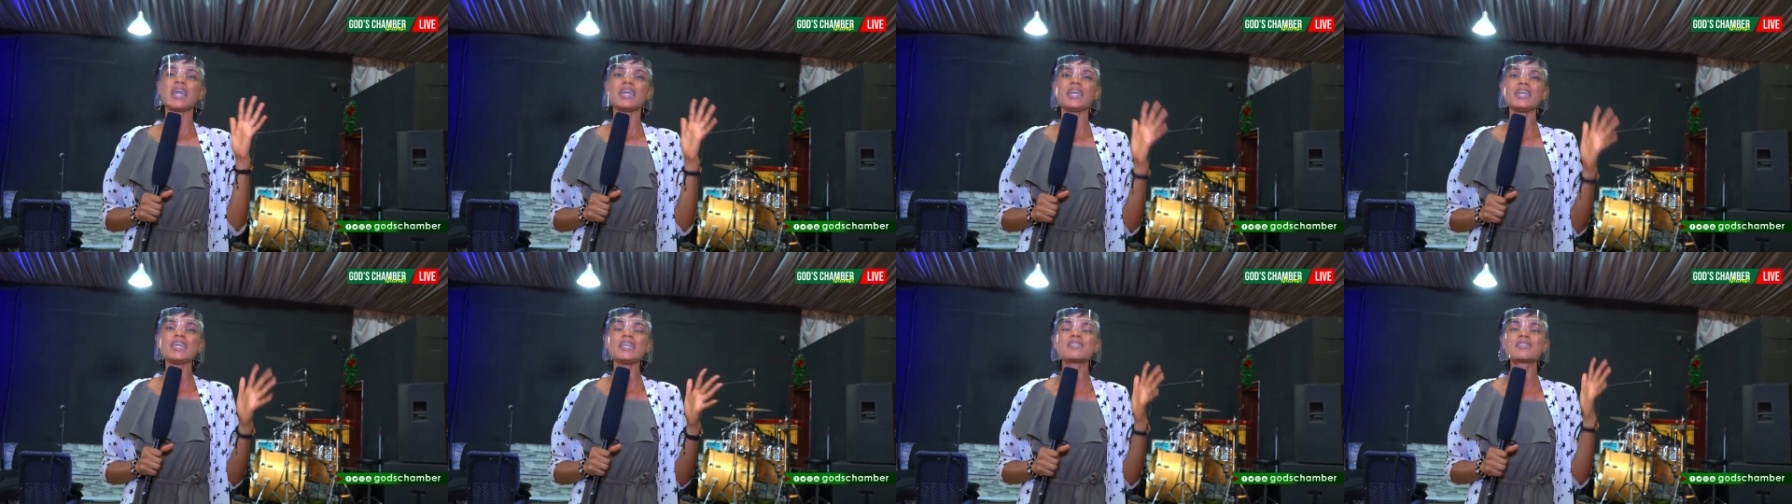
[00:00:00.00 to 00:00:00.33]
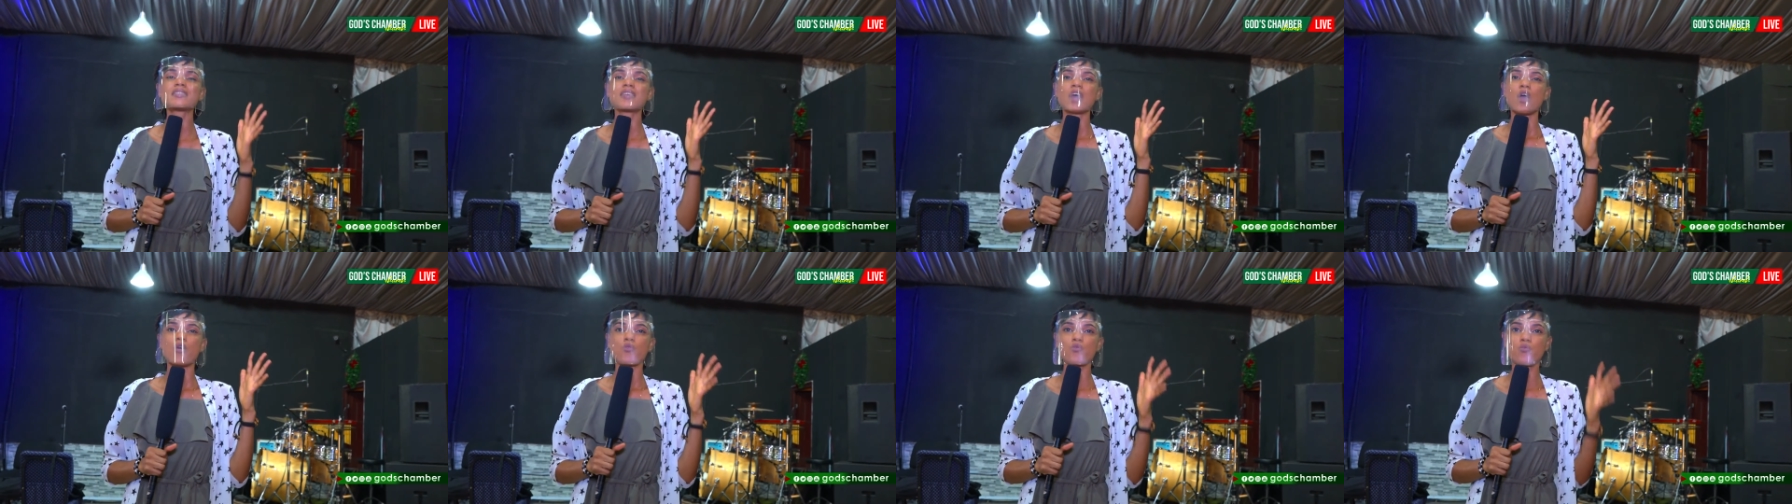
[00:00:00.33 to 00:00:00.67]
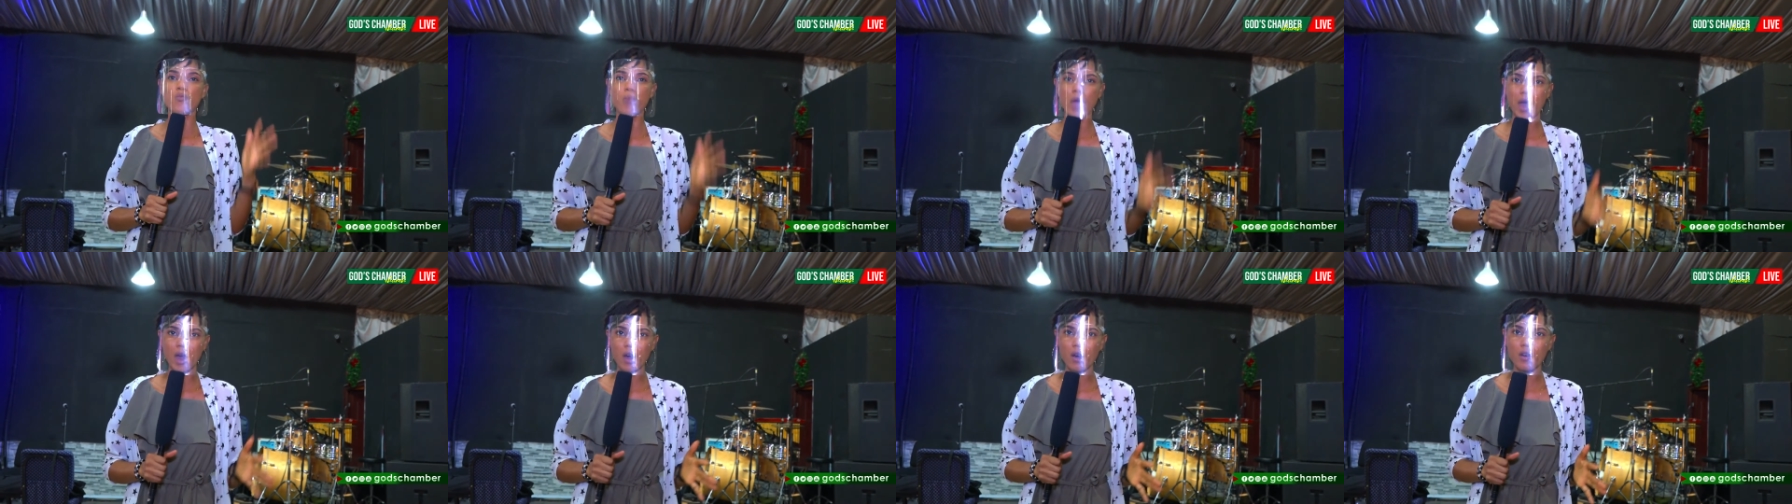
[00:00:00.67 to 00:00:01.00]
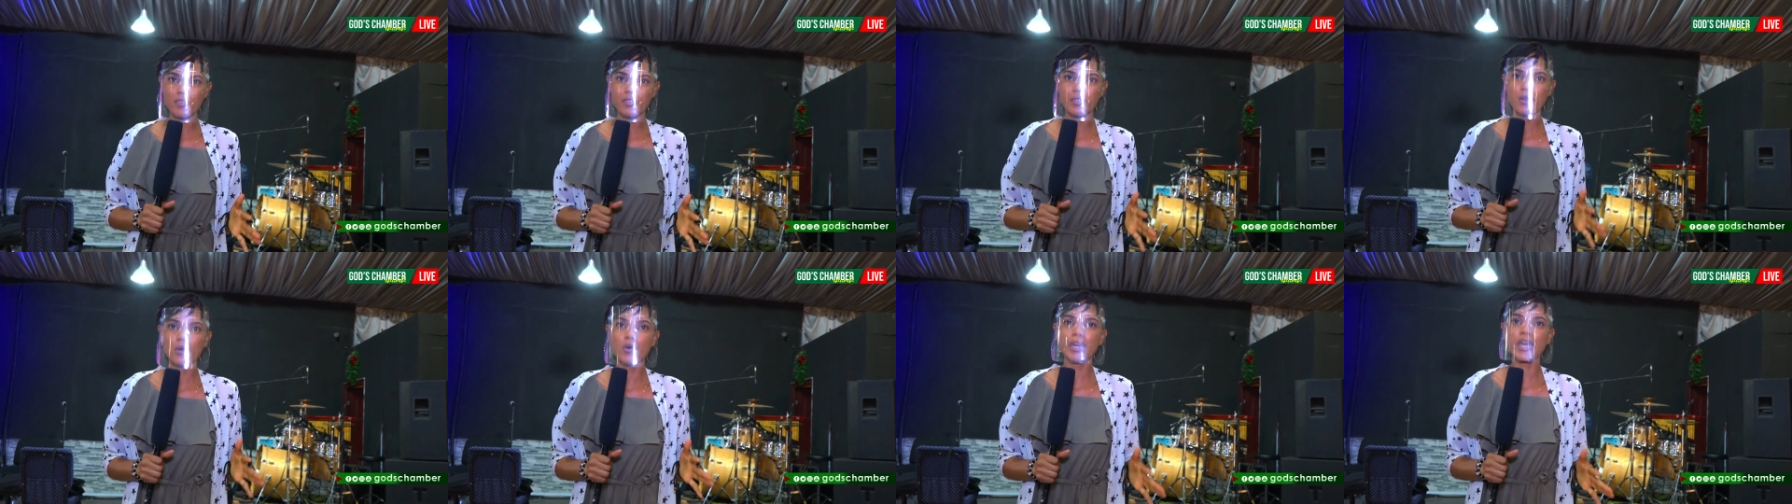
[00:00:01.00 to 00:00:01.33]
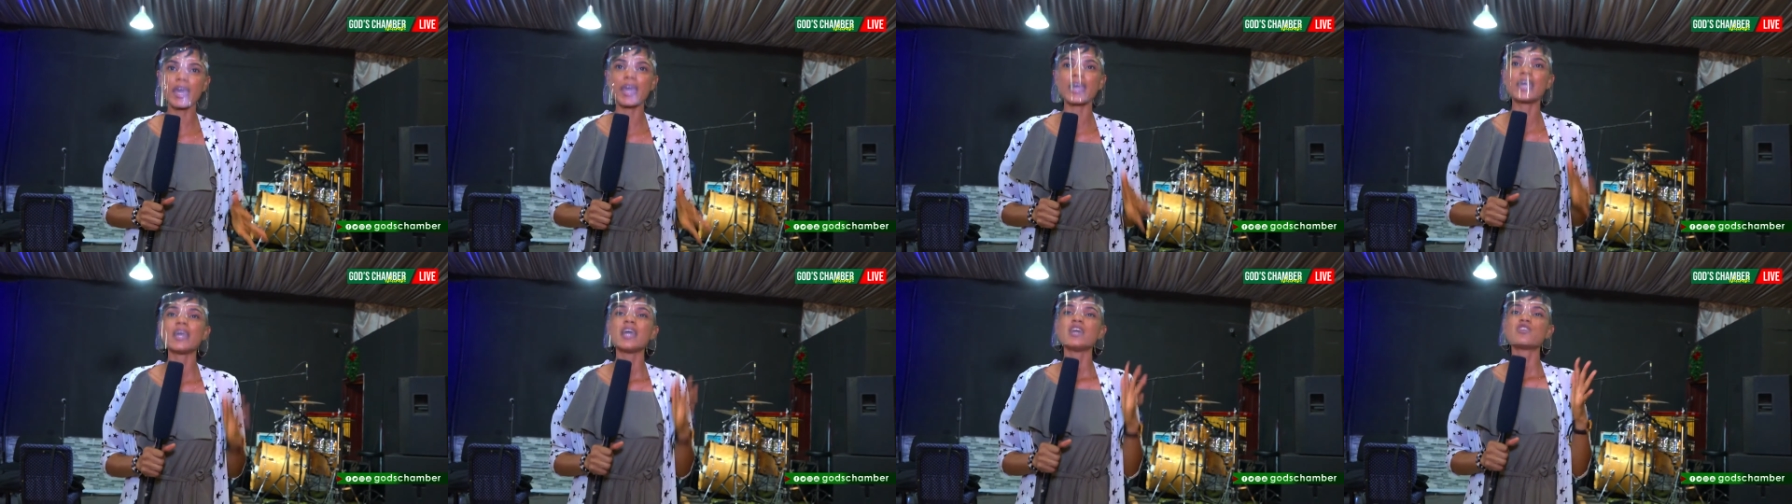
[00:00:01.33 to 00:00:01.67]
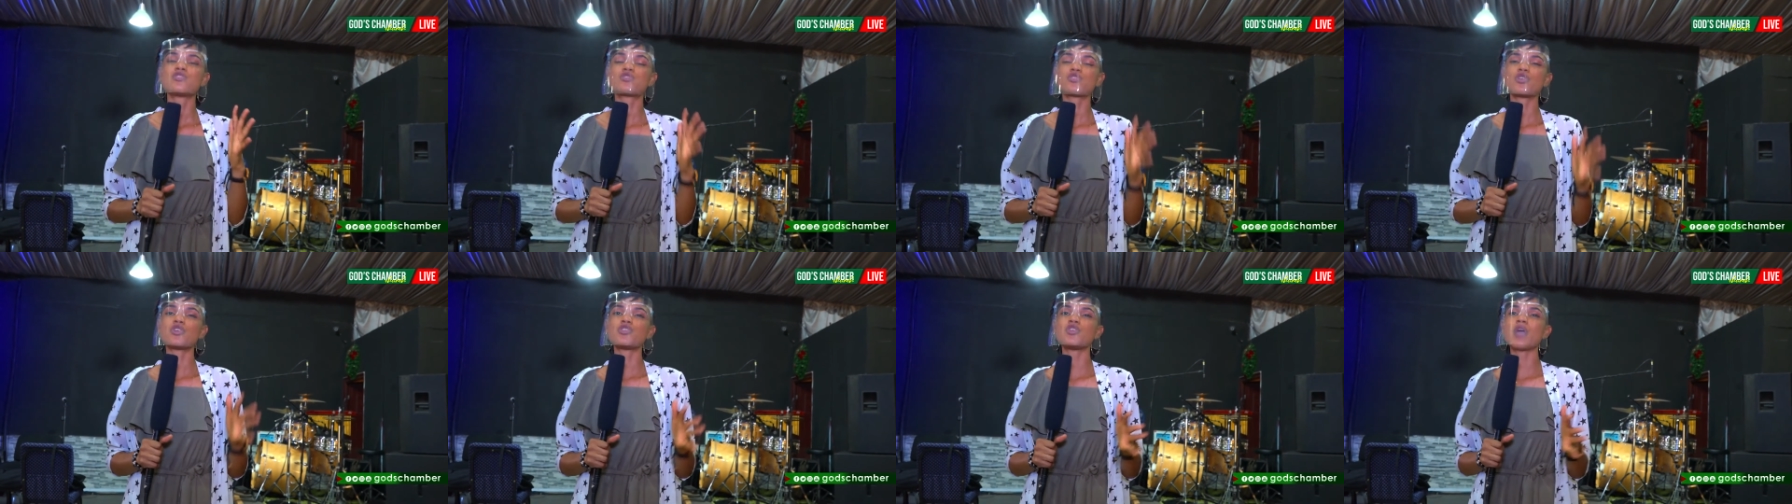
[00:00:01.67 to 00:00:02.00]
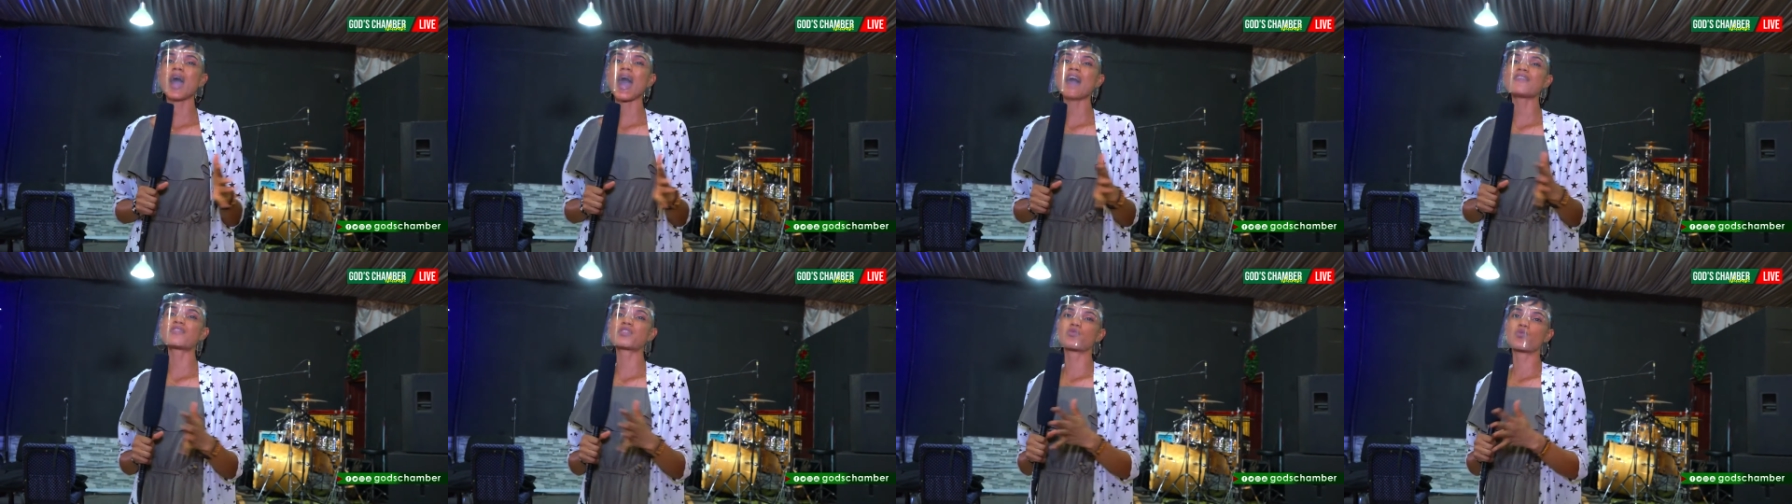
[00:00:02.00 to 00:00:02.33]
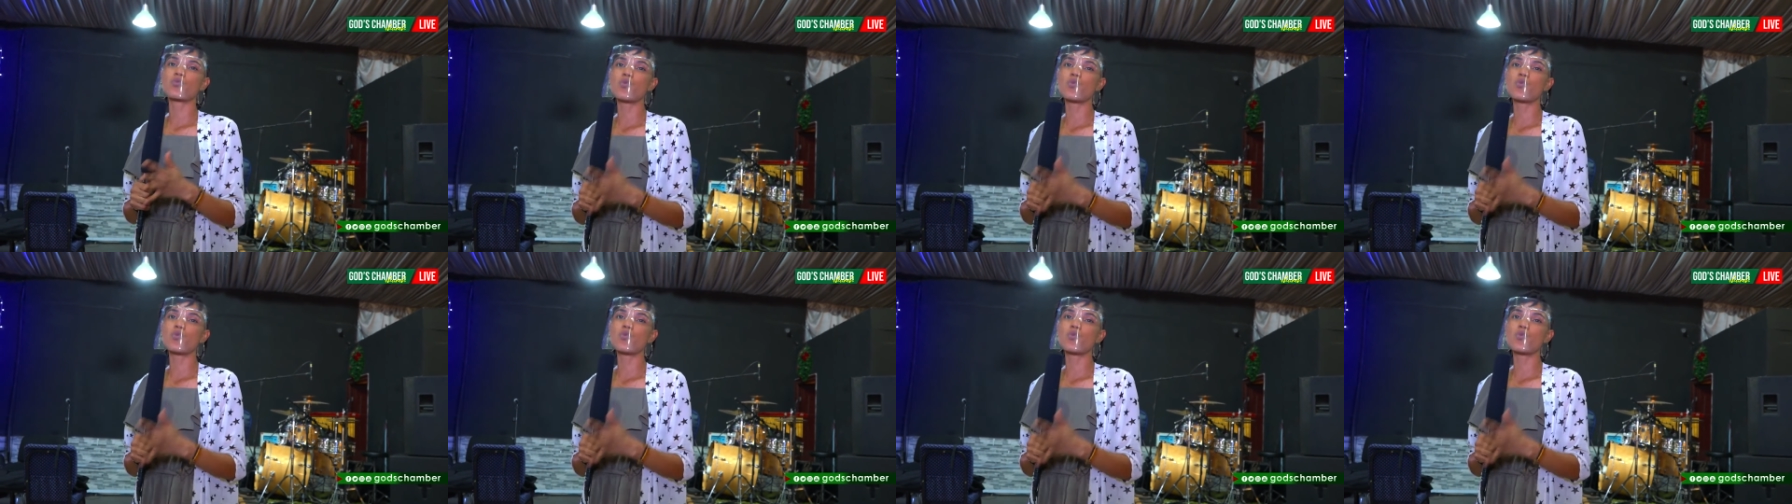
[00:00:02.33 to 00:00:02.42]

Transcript: is wealth okay so you have to